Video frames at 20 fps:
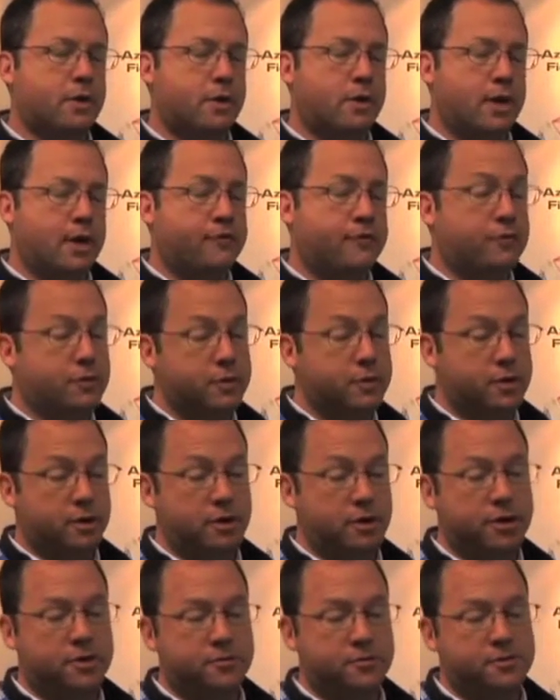If you were to
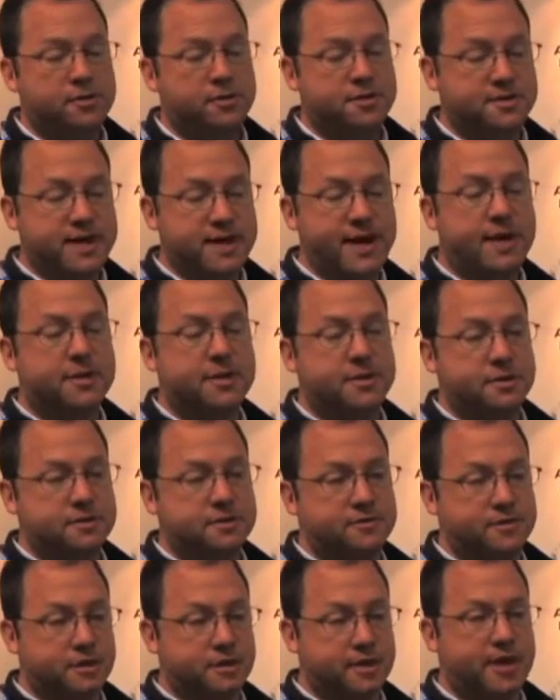look through the
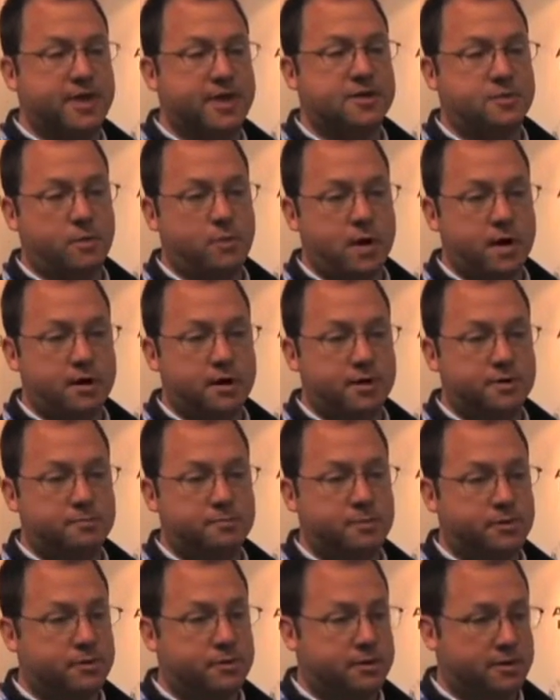standards for the latest wireless
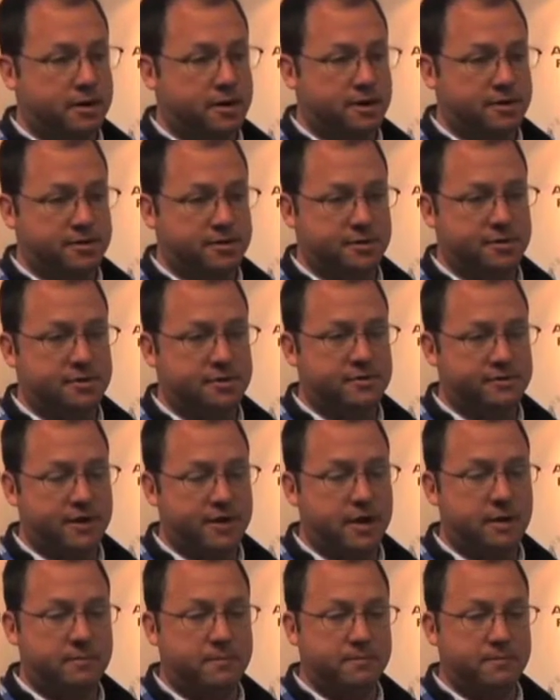protocols that are
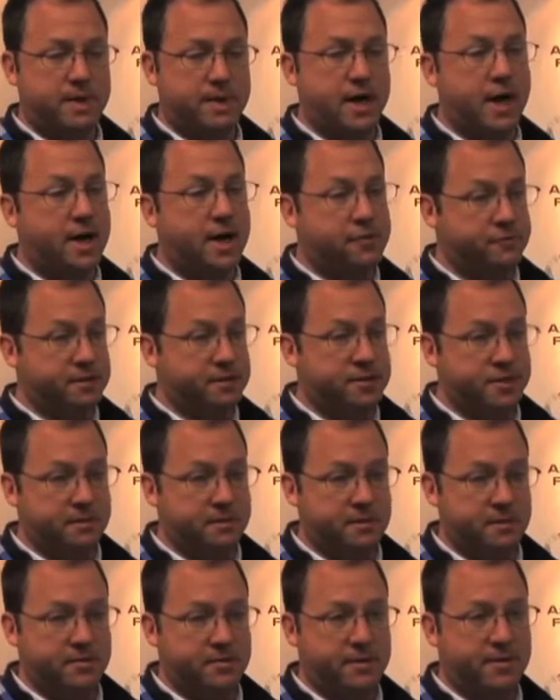developed by
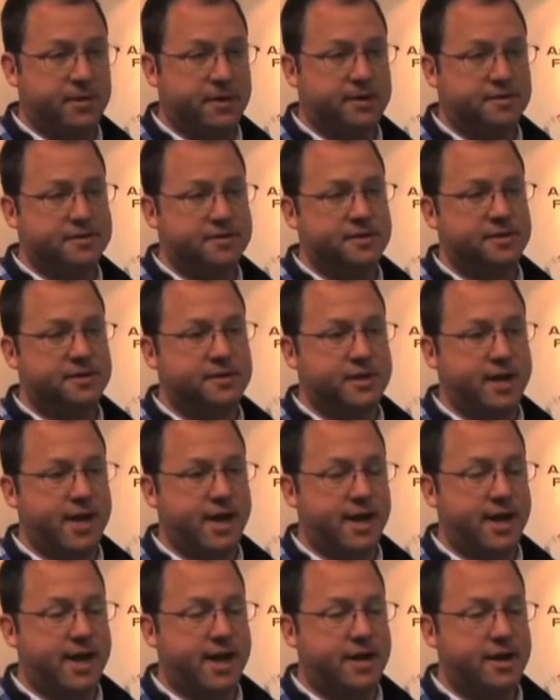3GPP and
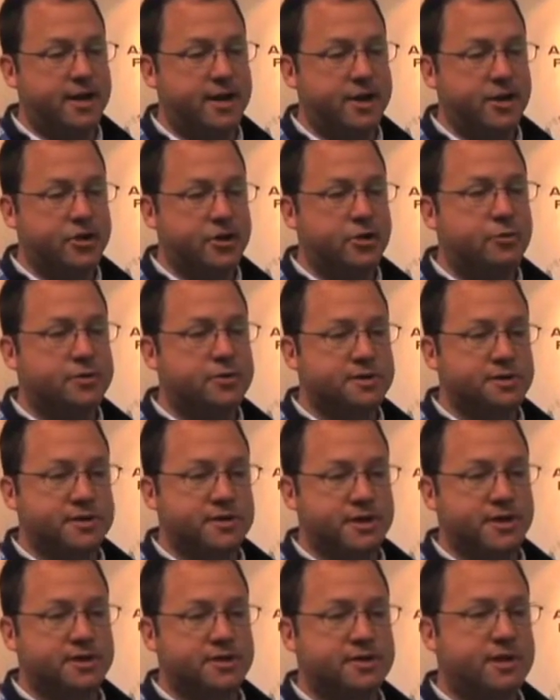CTIA, you would
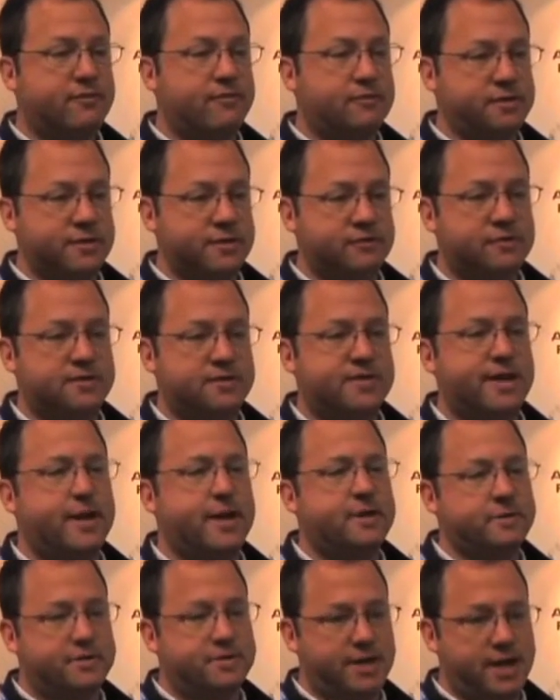see several different
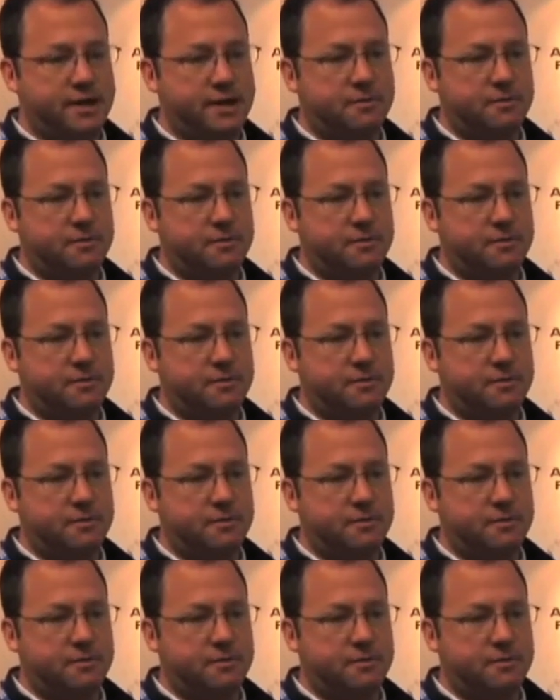standard channel